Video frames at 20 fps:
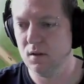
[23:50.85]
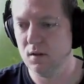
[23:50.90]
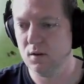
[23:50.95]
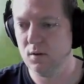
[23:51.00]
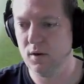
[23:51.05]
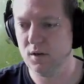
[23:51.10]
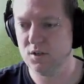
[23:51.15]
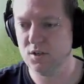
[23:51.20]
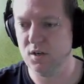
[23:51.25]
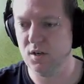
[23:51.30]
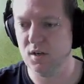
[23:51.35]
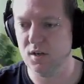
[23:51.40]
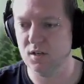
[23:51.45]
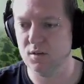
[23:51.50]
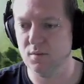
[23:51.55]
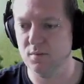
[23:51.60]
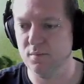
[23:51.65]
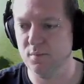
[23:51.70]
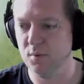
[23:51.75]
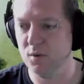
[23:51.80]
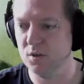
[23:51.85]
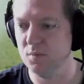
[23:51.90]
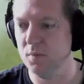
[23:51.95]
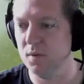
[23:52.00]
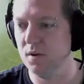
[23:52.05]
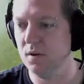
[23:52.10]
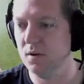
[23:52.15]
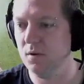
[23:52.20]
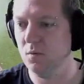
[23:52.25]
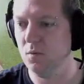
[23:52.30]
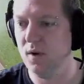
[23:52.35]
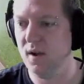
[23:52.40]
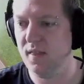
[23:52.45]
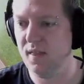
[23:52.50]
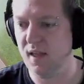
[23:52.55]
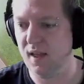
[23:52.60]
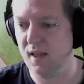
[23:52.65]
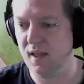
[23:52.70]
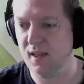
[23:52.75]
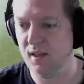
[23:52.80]
Question is, in Brisbane, where
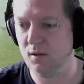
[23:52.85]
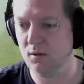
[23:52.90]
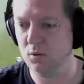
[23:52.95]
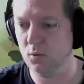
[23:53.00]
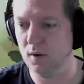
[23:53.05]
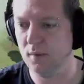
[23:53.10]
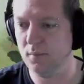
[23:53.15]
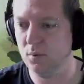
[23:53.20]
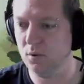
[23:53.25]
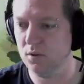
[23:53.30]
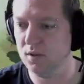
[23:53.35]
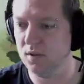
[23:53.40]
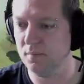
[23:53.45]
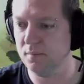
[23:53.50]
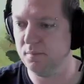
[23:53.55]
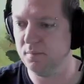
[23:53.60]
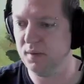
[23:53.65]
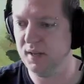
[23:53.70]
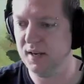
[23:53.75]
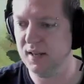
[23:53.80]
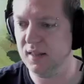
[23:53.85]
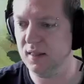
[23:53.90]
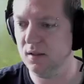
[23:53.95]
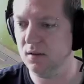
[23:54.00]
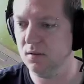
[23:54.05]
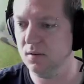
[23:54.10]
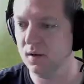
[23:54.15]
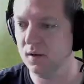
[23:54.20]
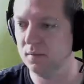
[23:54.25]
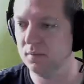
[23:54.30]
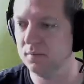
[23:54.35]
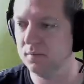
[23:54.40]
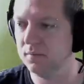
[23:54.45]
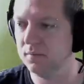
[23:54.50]
the hell do I put the bloody line?